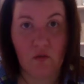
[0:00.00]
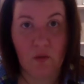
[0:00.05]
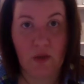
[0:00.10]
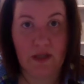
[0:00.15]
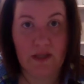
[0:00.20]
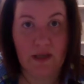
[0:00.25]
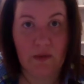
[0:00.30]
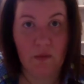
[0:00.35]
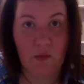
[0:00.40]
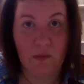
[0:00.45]

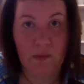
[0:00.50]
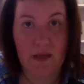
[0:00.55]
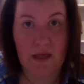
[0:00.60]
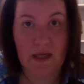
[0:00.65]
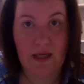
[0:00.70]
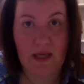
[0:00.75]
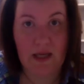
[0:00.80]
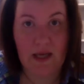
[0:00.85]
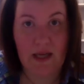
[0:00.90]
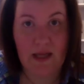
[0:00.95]
one that will
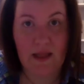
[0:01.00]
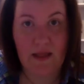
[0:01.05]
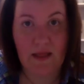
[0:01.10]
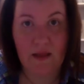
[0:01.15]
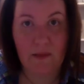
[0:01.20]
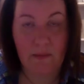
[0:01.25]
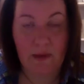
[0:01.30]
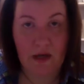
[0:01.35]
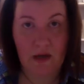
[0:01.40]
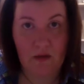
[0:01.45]
be in
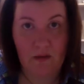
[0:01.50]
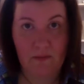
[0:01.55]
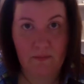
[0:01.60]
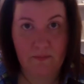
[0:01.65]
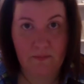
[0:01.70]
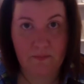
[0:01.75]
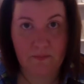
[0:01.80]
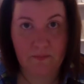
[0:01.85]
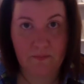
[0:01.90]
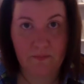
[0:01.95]
the middle,
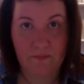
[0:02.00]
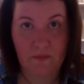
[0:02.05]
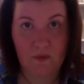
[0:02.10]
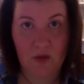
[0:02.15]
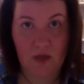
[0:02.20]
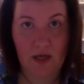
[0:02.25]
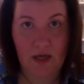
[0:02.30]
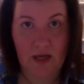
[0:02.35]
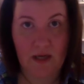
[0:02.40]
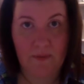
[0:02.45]

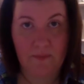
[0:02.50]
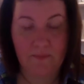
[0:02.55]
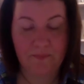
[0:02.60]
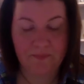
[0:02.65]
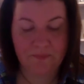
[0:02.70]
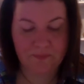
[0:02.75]
okay?